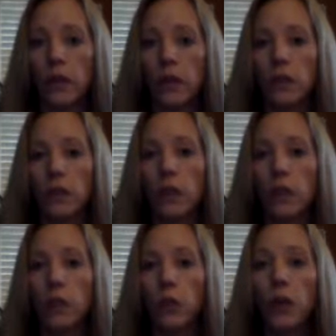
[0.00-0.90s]
Thus, the
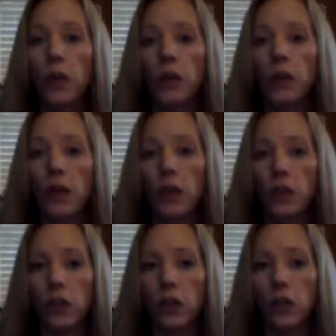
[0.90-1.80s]
term
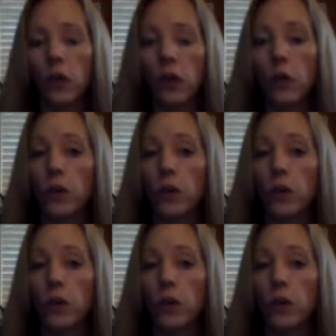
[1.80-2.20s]
preconventional,